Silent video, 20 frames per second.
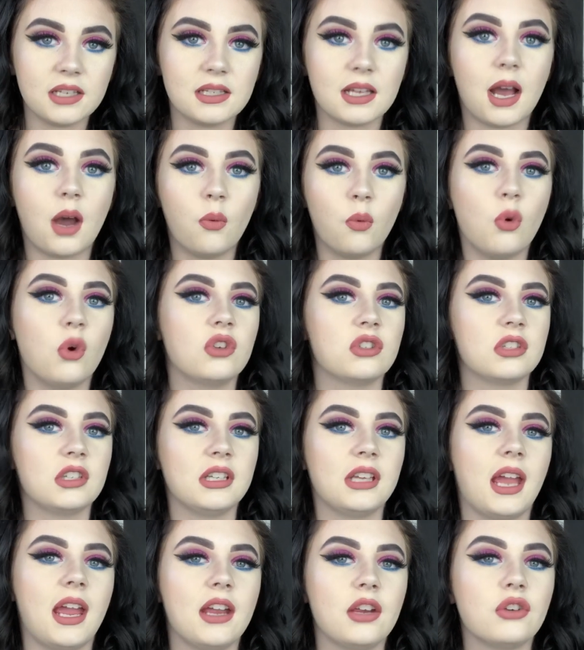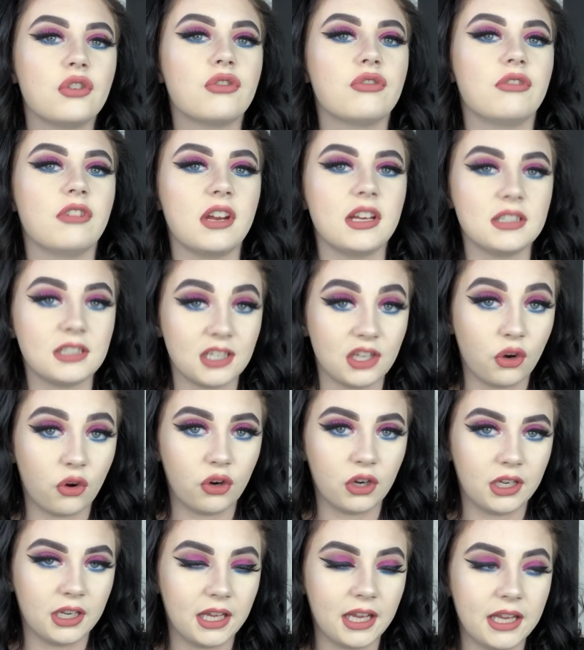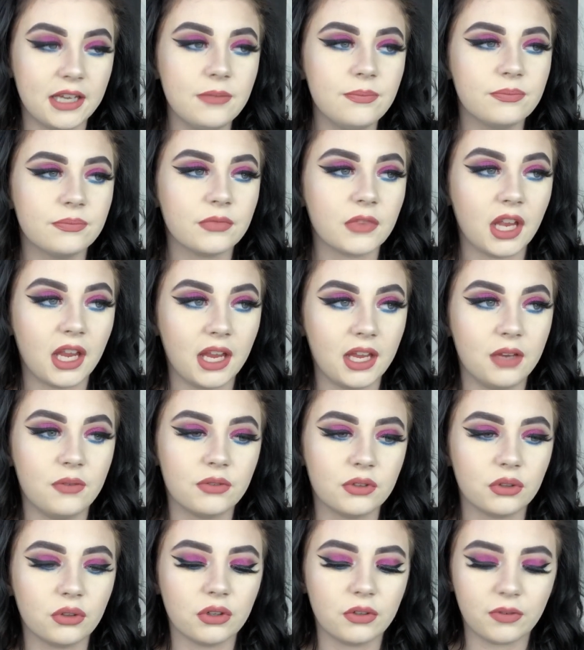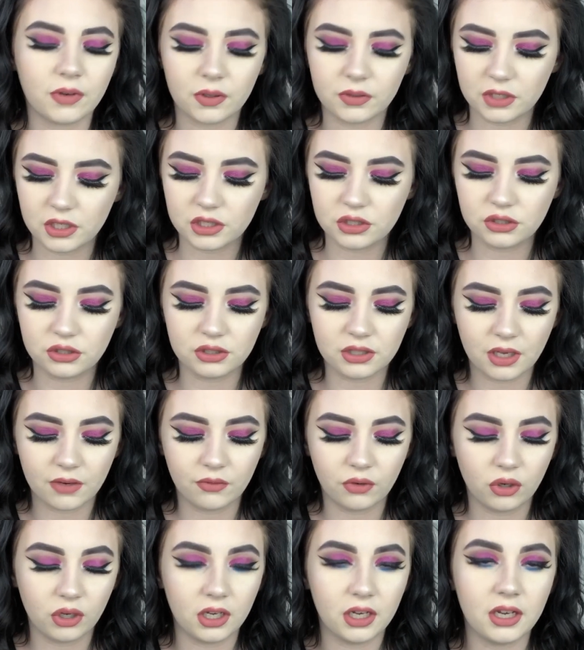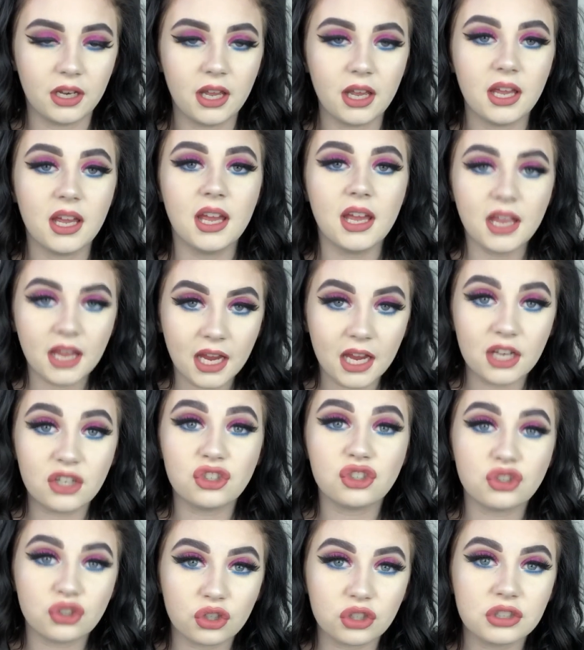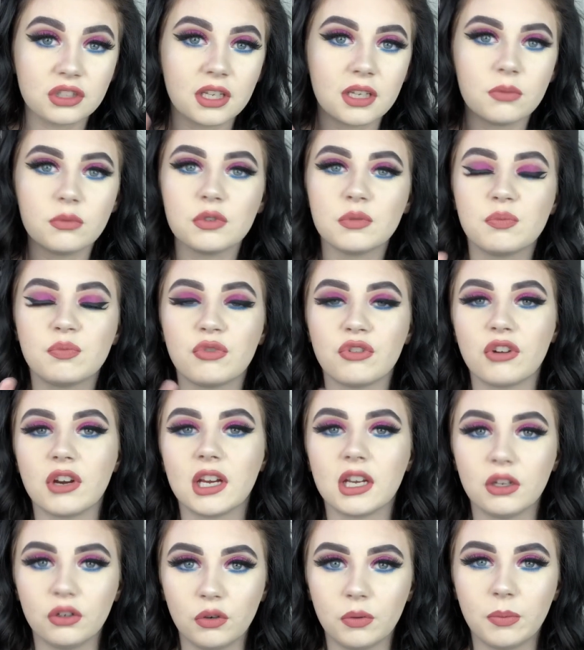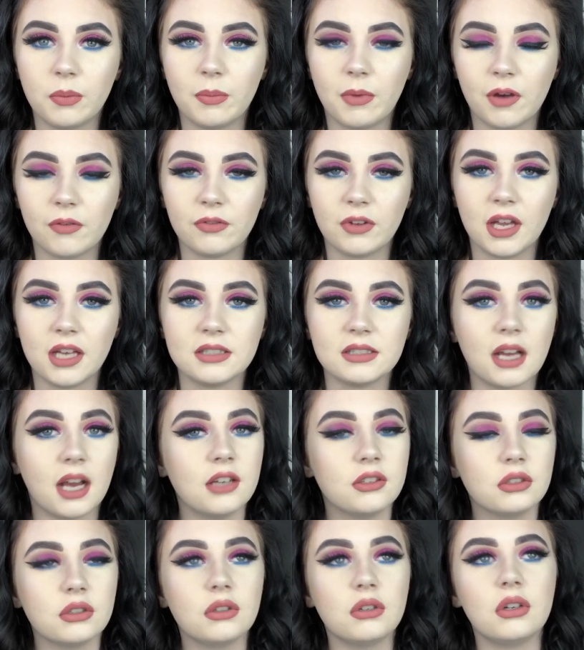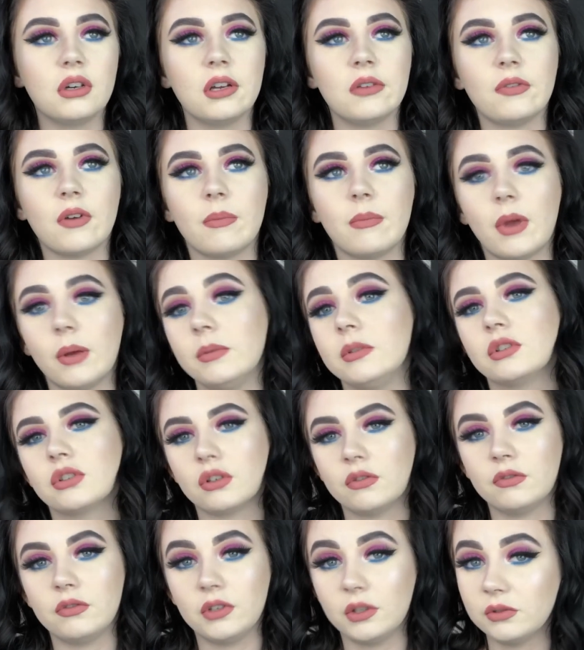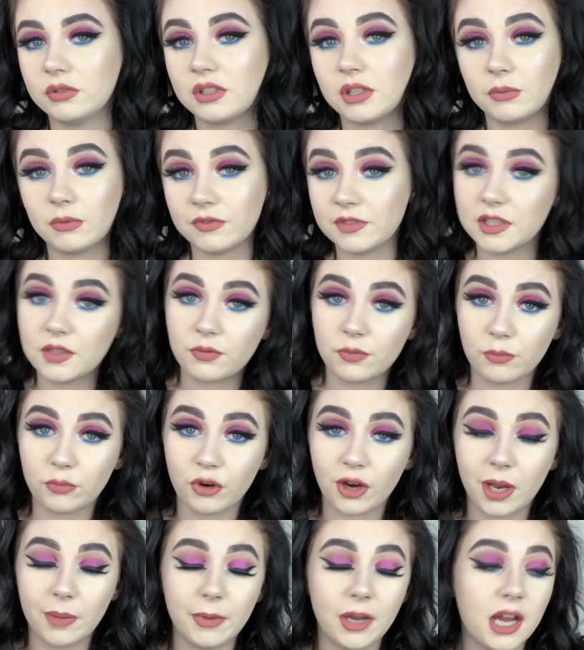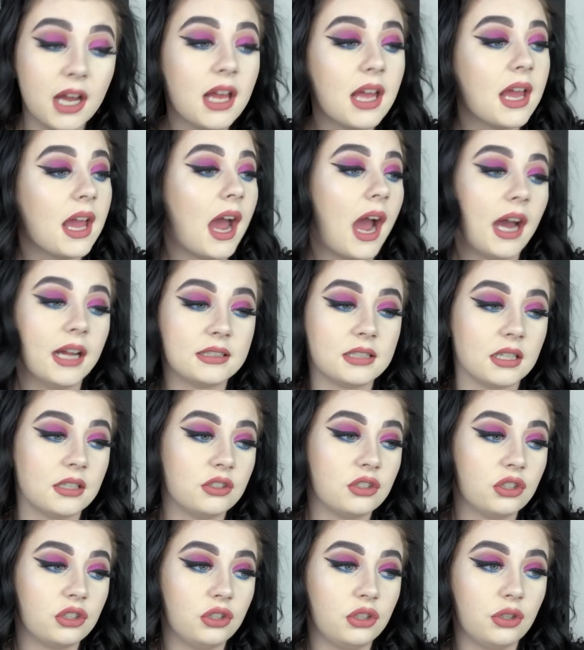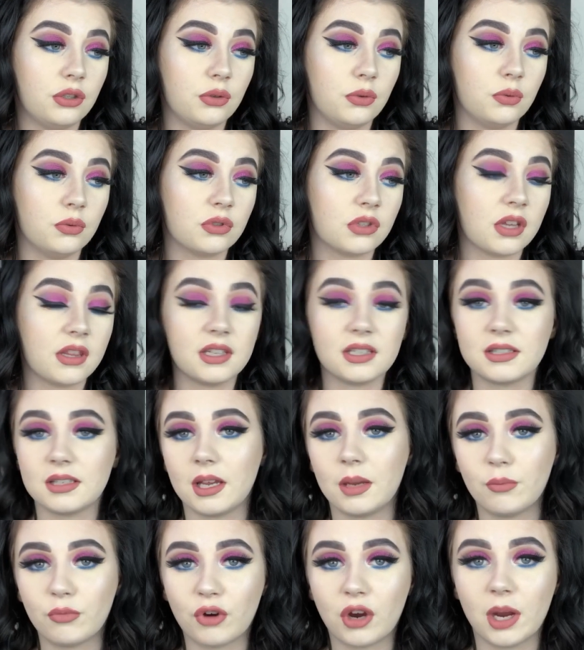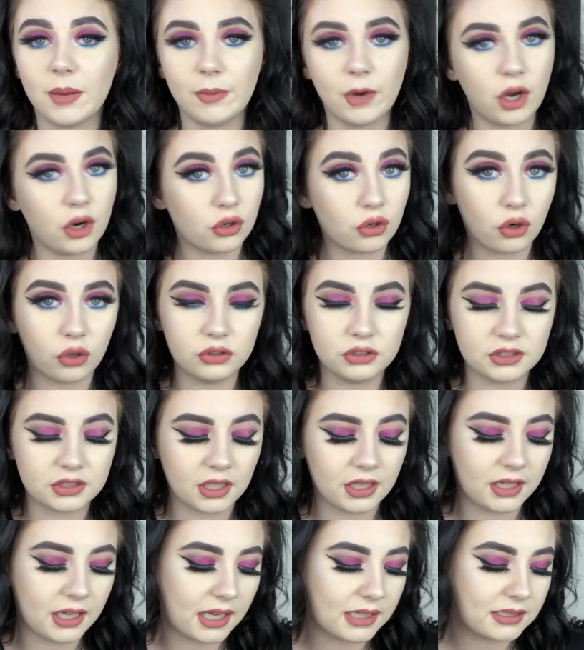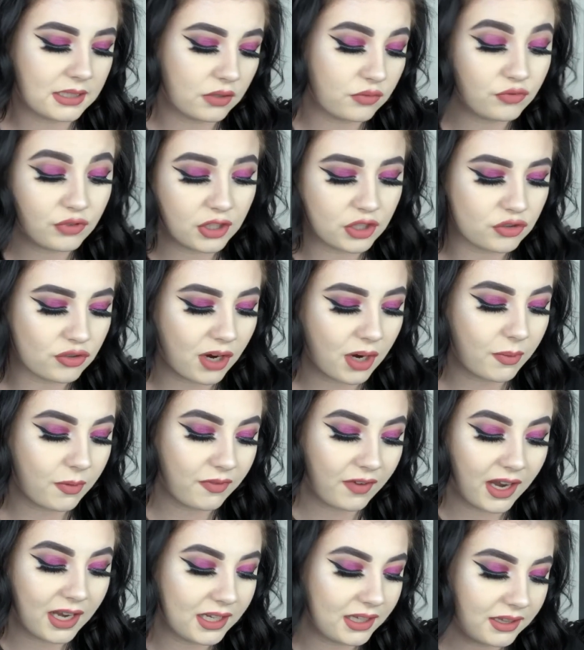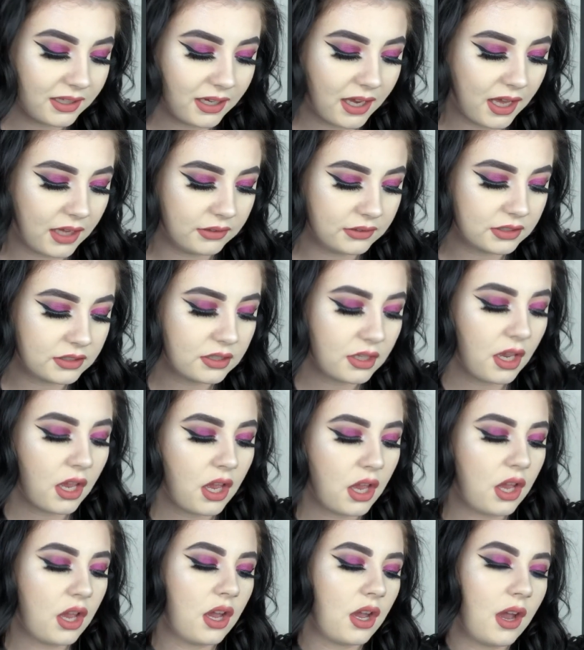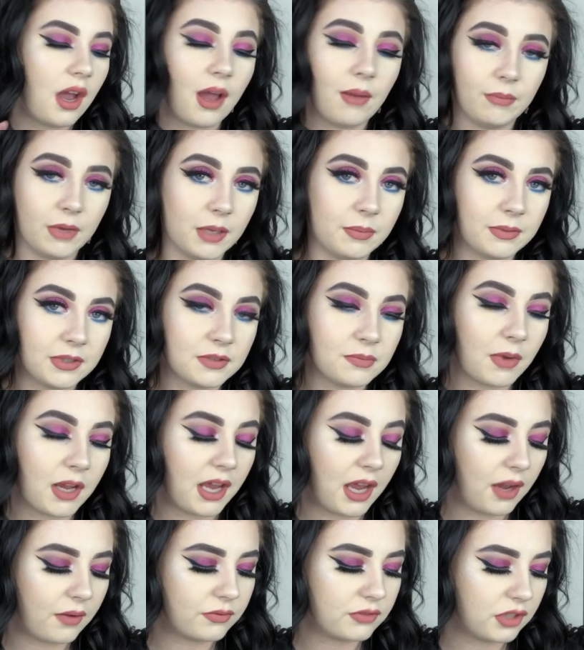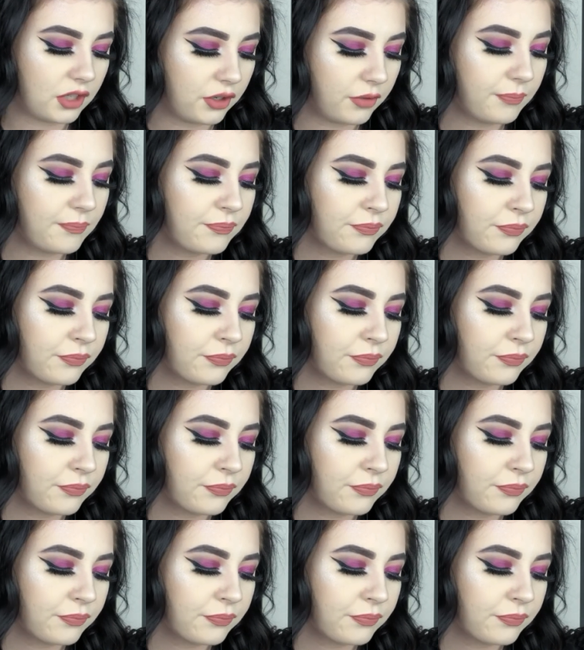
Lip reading: is that I wasn't getting crazy oily, even though the foundation does have oil in it. It's just that it was breaking up on my face. I don't know if I maybe just could have used it with a different primer. I tend to use the same primer constantly. I didn't really try it with anything else. I maybe might have to.